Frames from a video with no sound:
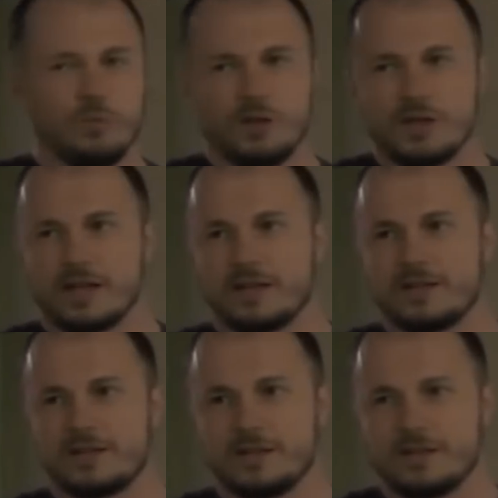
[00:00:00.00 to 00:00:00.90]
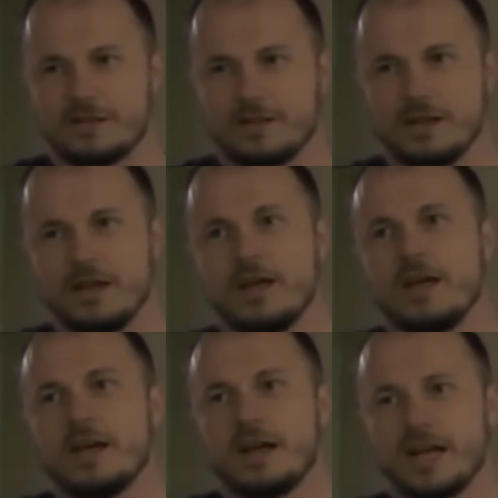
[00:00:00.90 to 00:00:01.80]
became possible
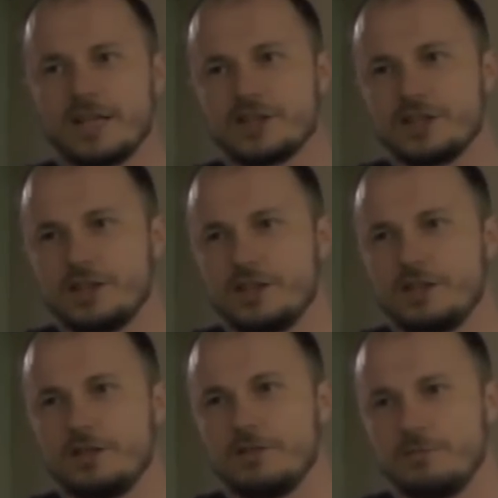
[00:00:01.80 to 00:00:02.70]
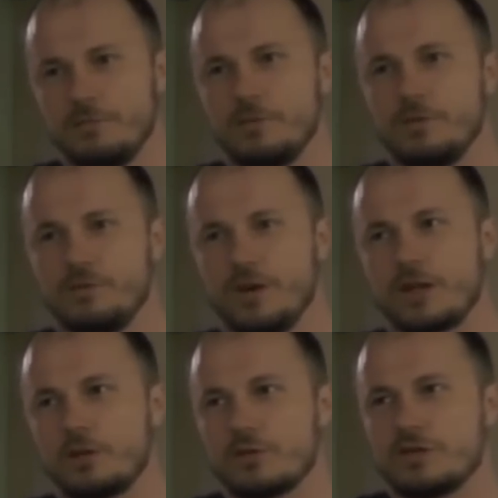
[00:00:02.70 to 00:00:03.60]
because of globalization,
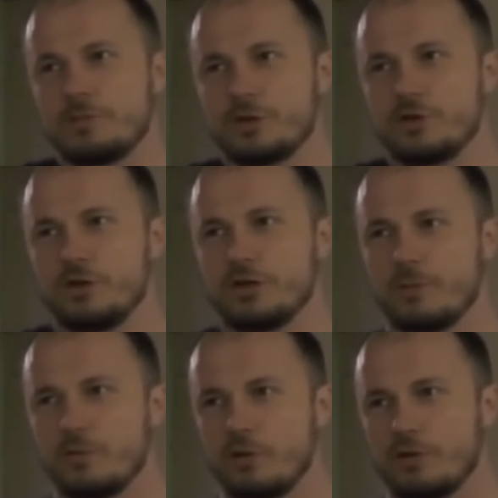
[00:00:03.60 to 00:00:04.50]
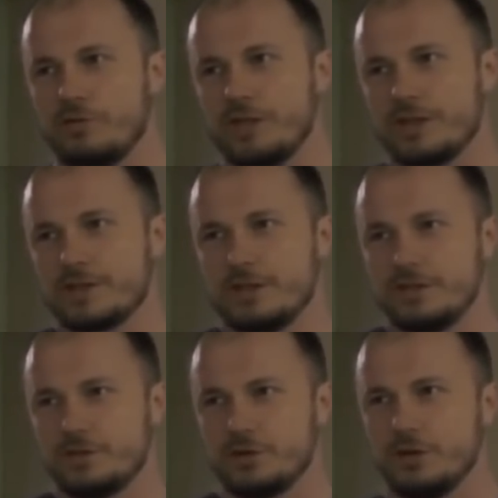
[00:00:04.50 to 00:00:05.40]
the human rights movements,
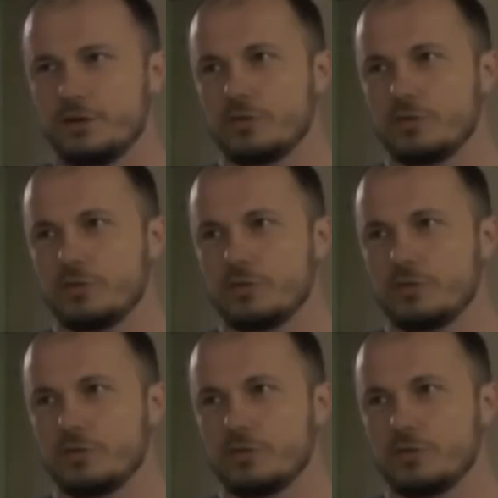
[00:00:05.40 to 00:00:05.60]
etc.